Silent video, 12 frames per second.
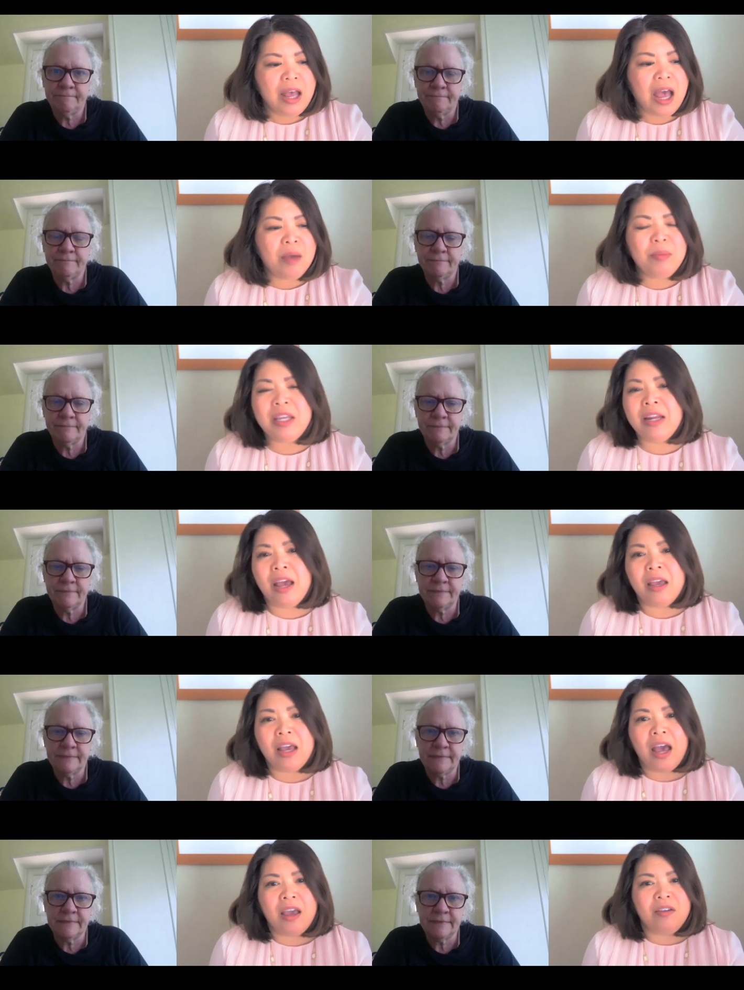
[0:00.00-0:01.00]
Speaker 1: I mean, I,
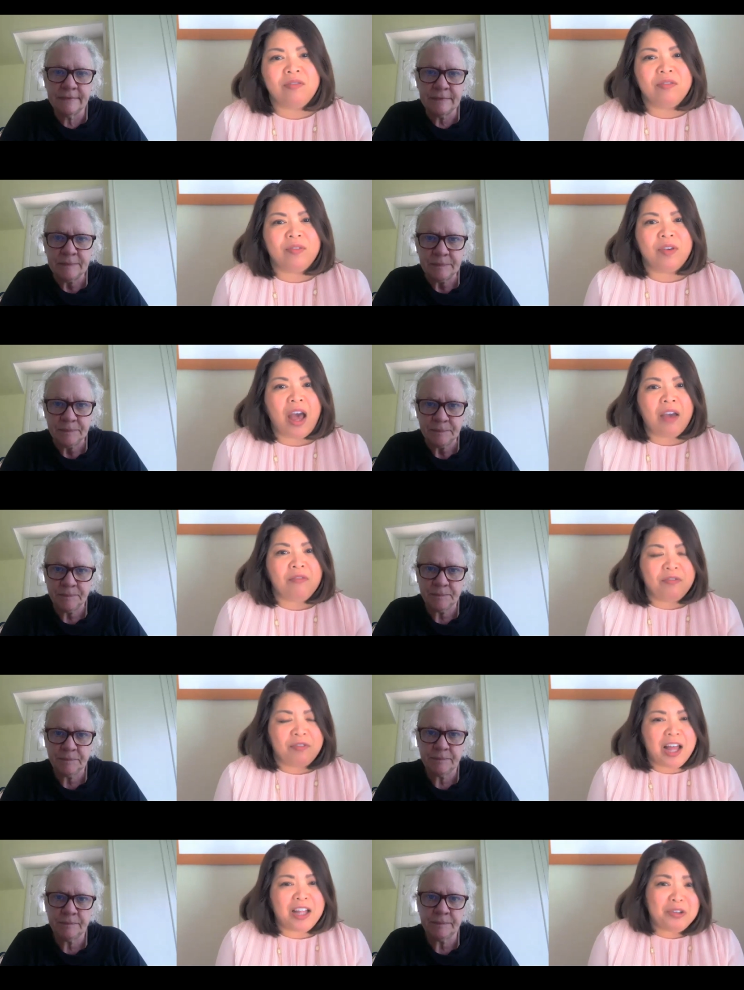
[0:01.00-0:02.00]
I I
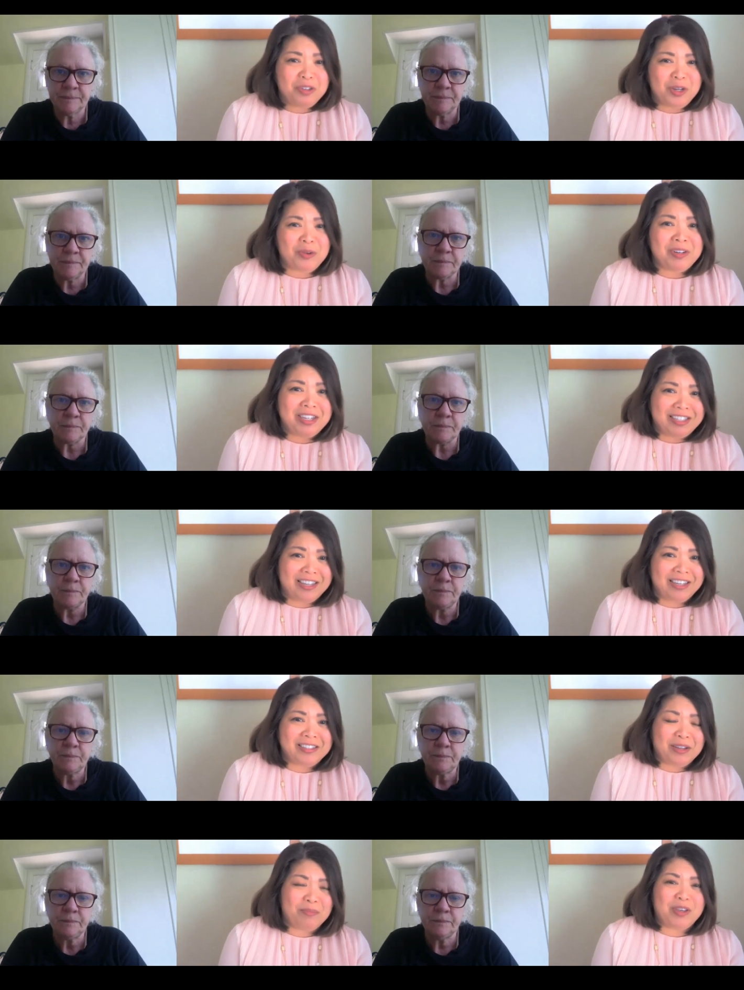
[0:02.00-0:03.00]
followed Tony
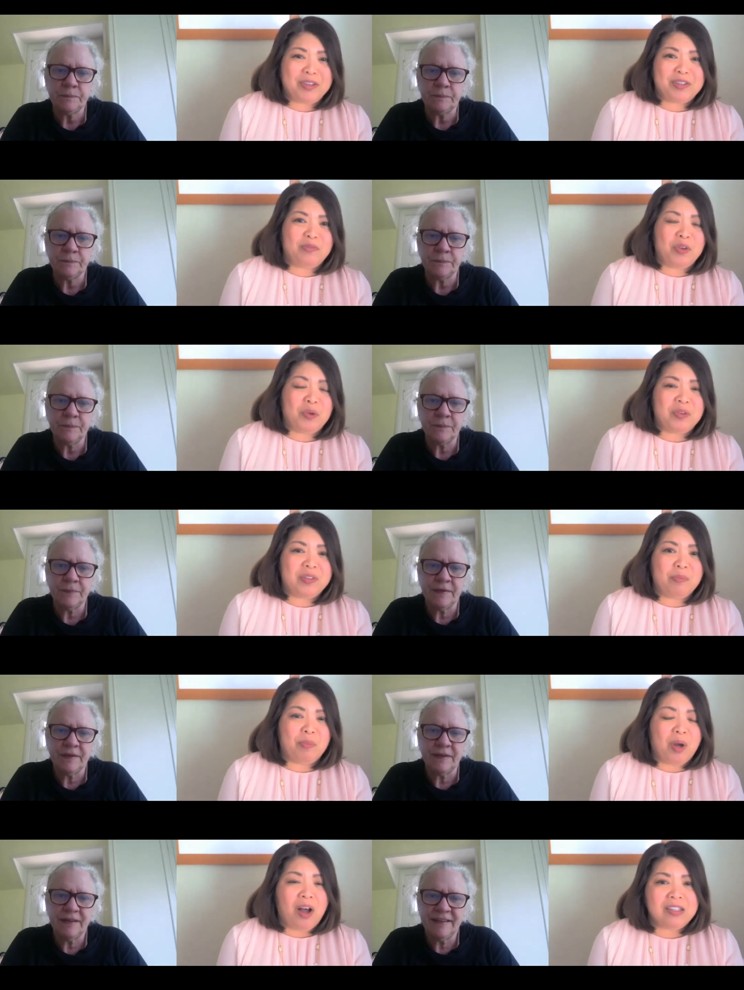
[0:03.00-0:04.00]
Danza because of Who's the
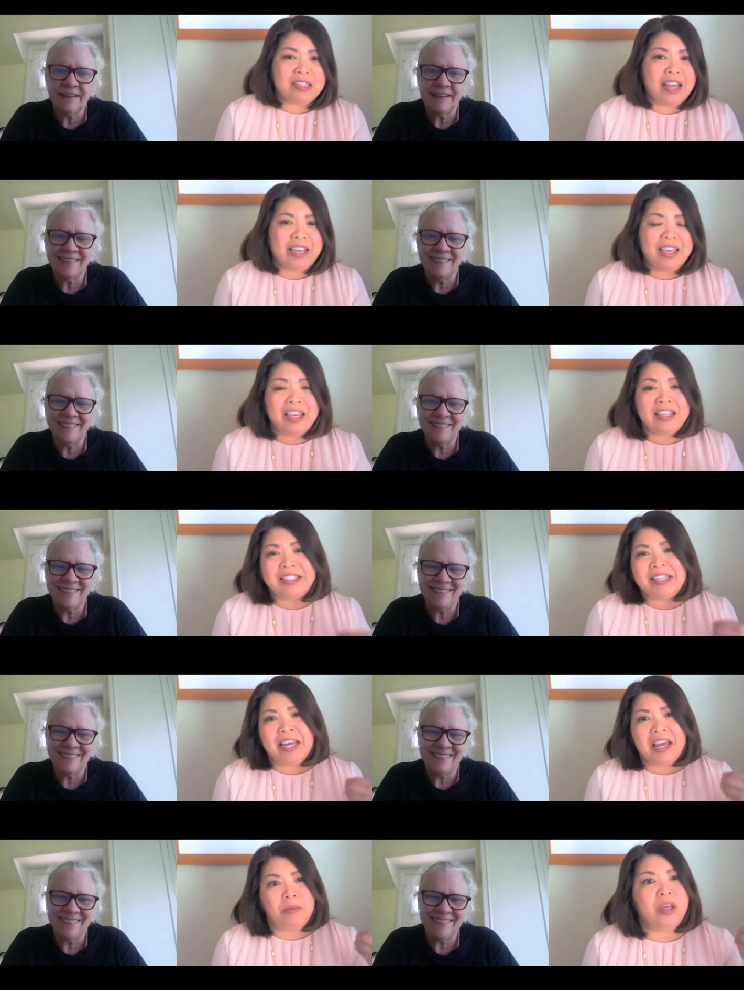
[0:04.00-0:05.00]
Boss. I can't
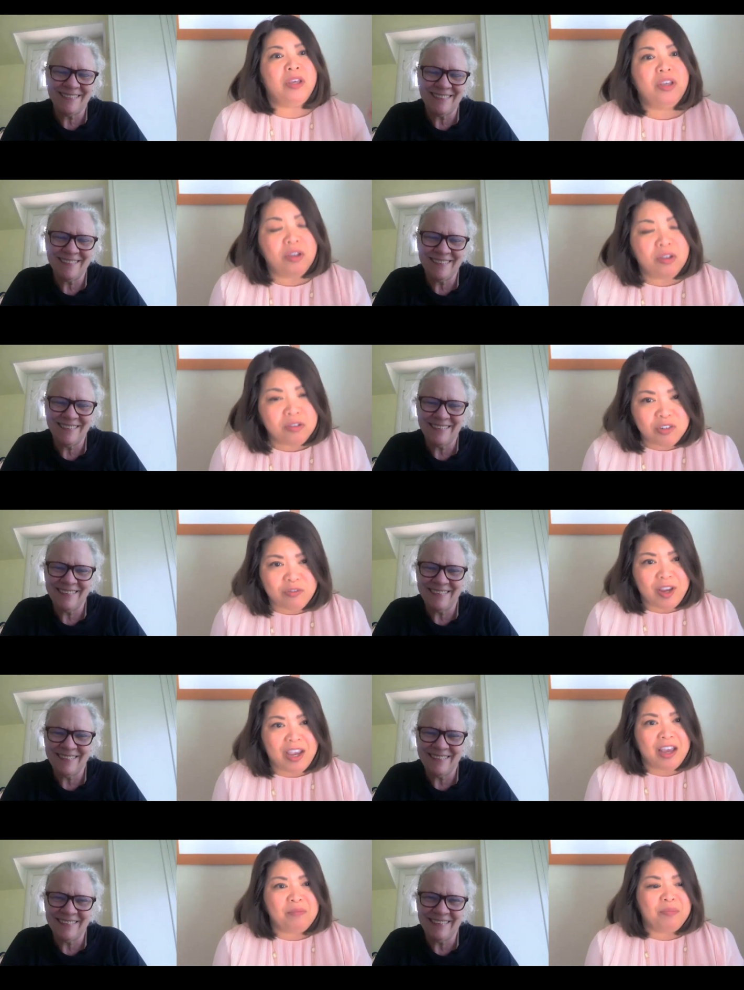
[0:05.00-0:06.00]
say I'm a huge
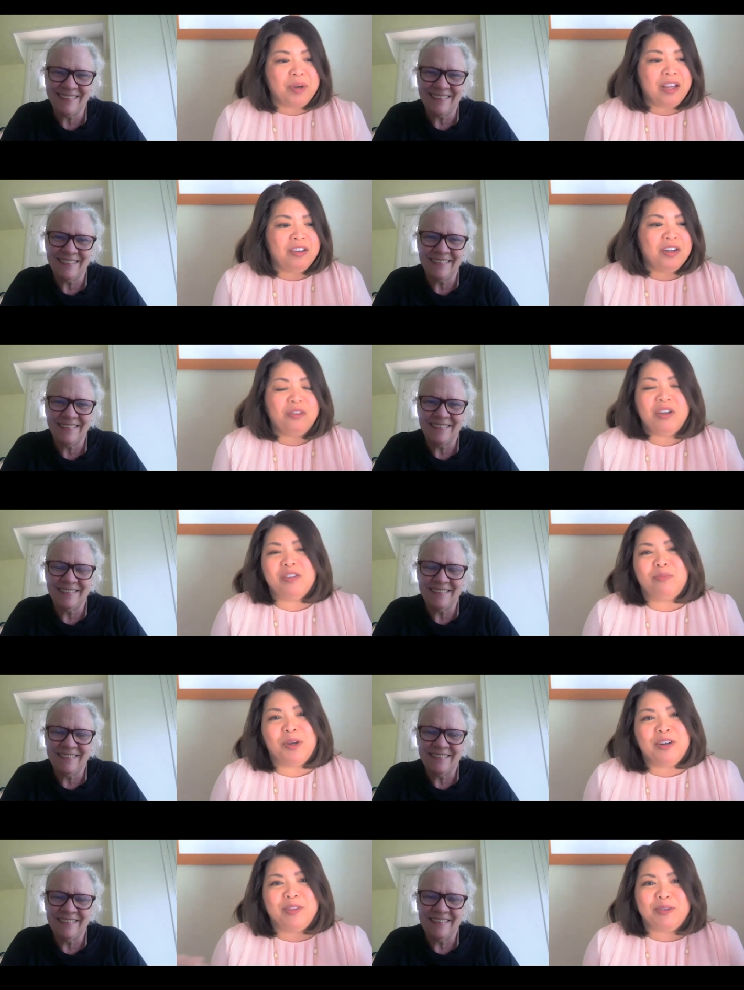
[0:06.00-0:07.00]
fan, but you know, he's one
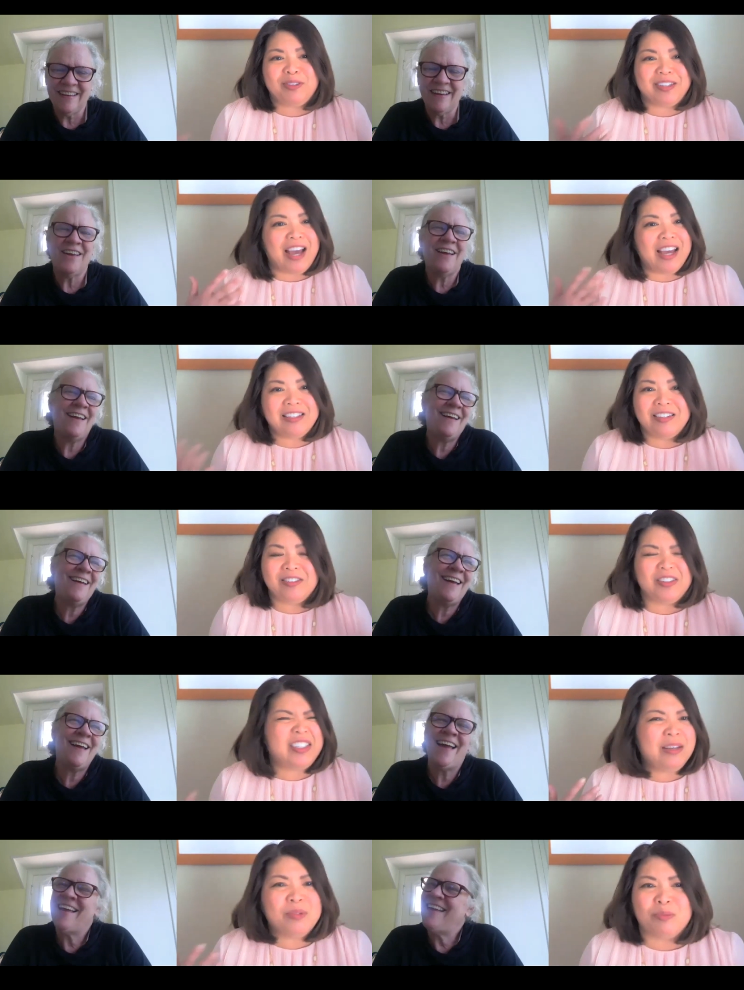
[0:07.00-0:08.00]
of those guys. He just
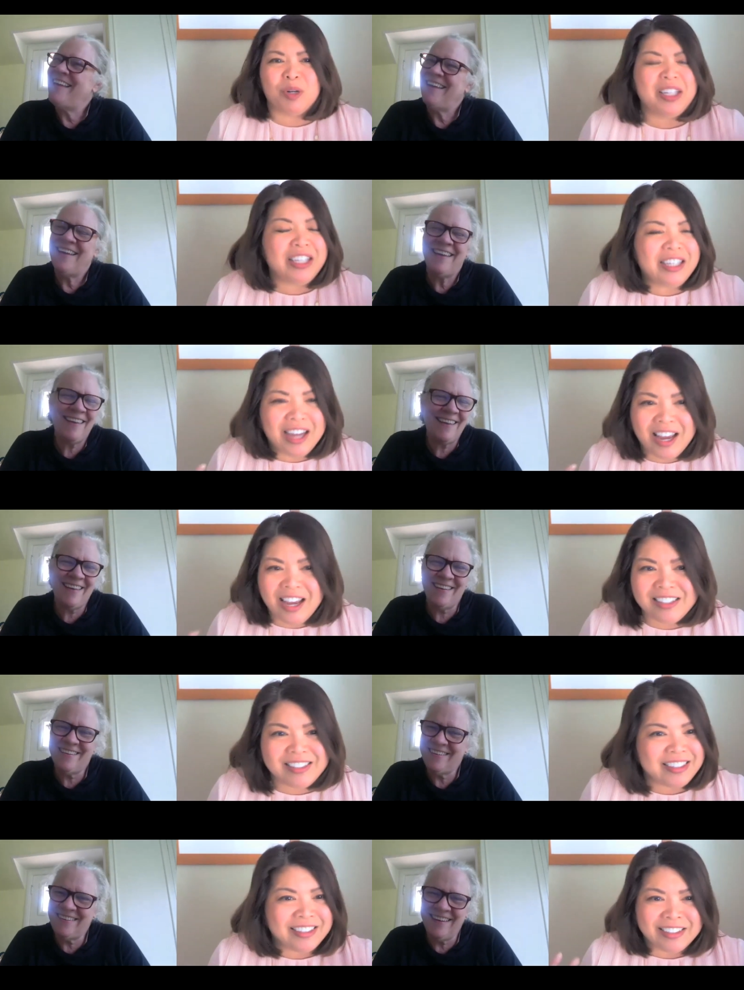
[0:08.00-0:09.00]
seems really nice,
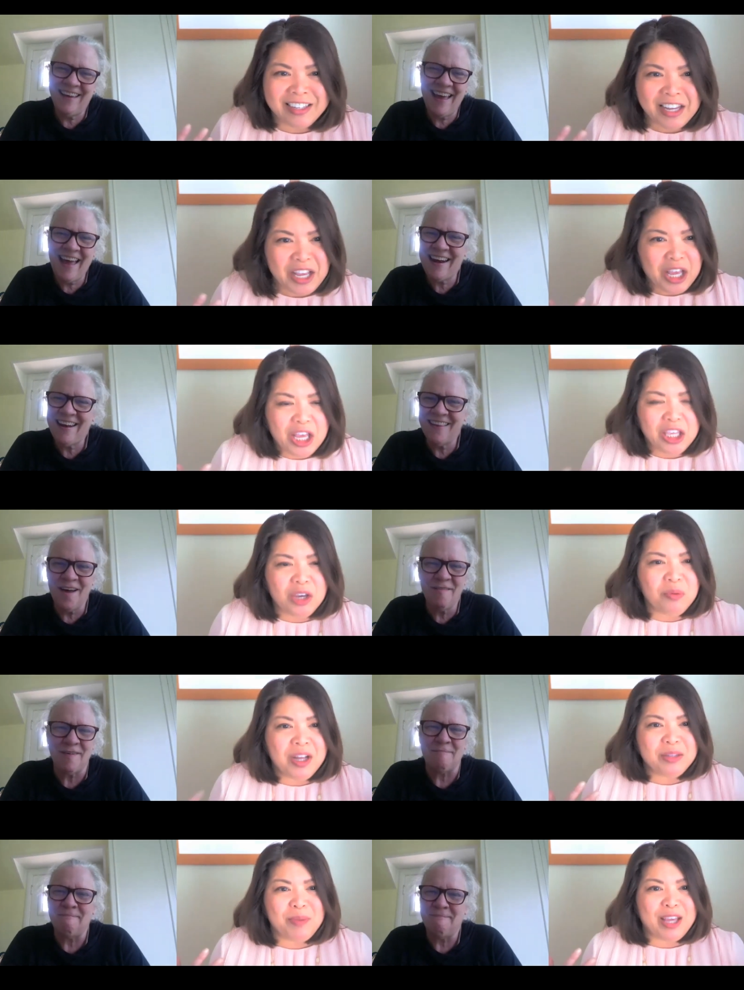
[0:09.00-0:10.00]
and you, him.
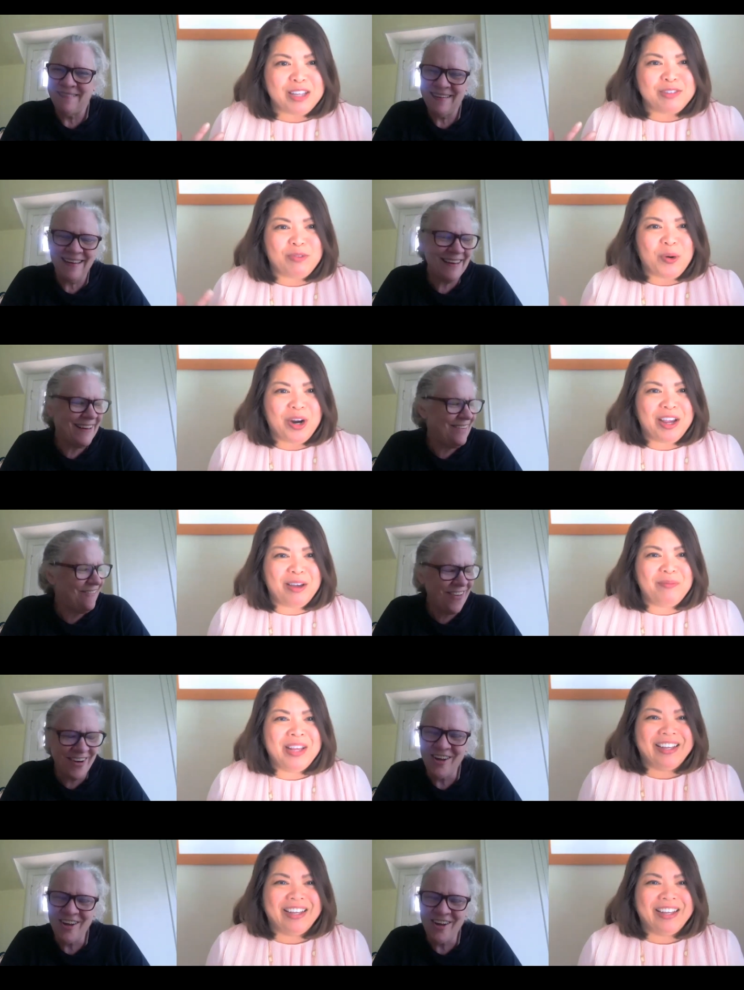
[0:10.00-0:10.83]
want the best for him.